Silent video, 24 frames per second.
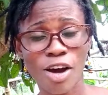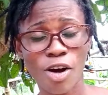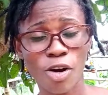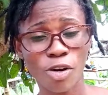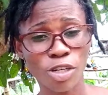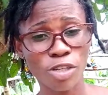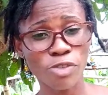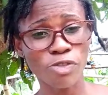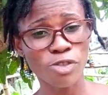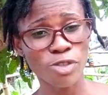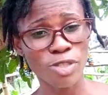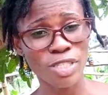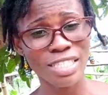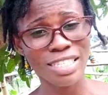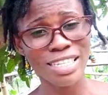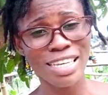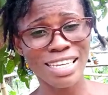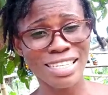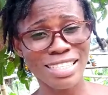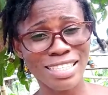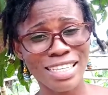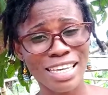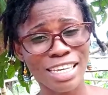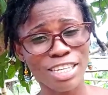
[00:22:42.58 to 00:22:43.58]
you see
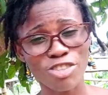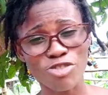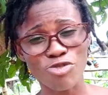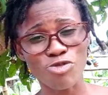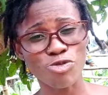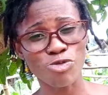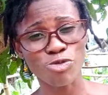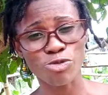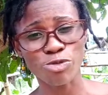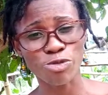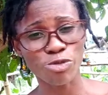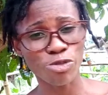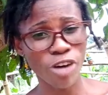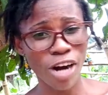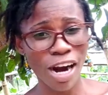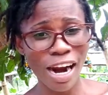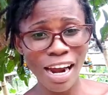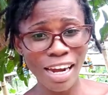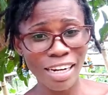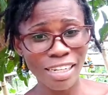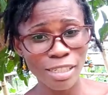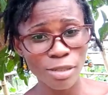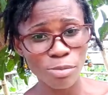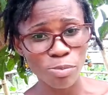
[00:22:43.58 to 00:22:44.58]
a snake, you
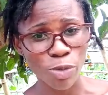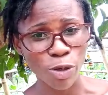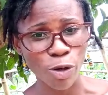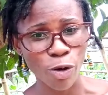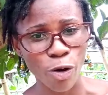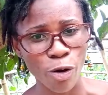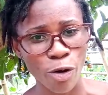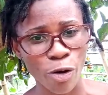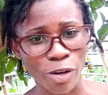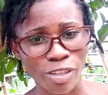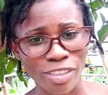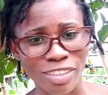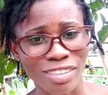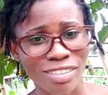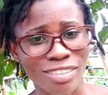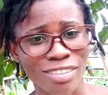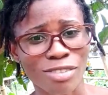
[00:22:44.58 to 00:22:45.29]
run because